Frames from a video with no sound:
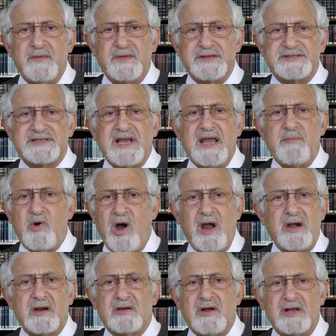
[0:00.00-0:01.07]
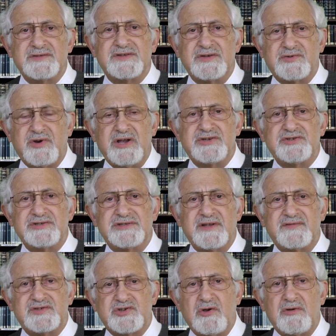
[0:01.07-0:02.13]
The same higher concentrations
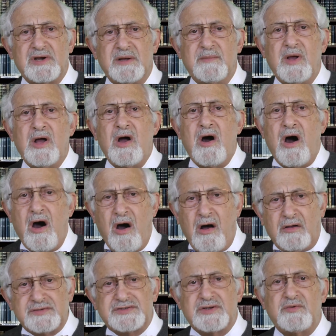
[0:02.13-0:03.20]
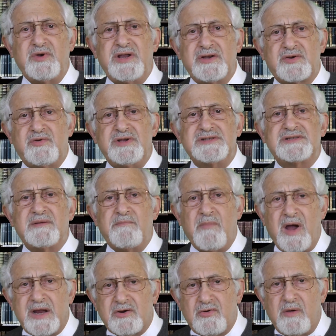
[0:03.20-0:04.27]
of sodium also increase the
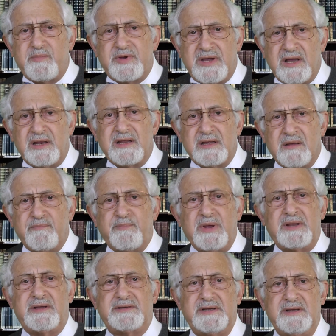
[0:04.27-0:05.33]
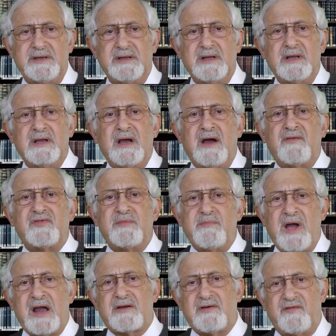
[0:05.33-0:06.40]
microbe killing ability of the
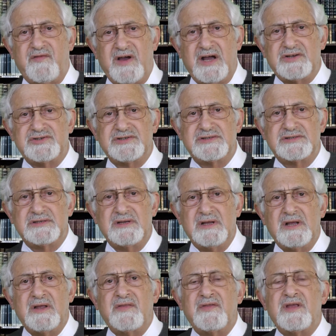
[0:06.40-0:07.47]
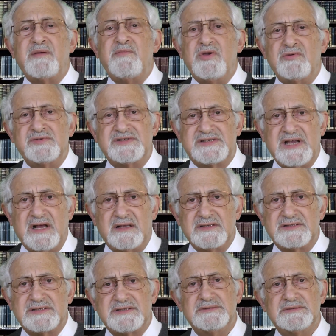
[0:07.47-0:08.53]
macrophages, the immune
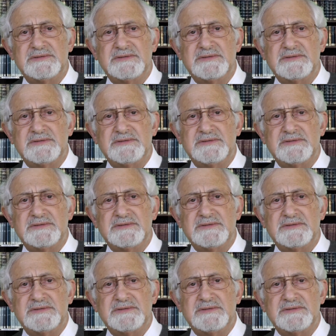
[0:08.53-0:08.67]
cells.